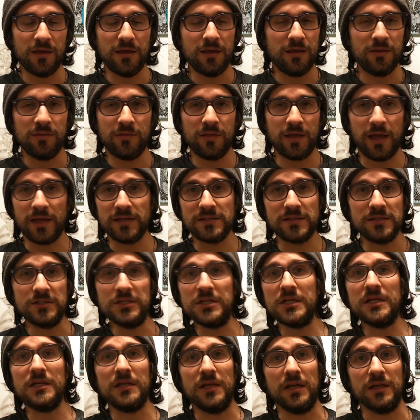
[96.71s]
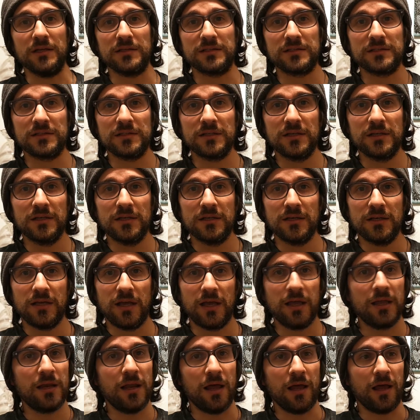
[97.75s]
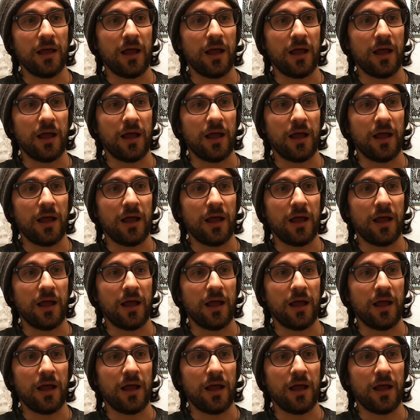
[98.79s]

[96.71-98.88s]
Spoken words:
the guy's a genius. And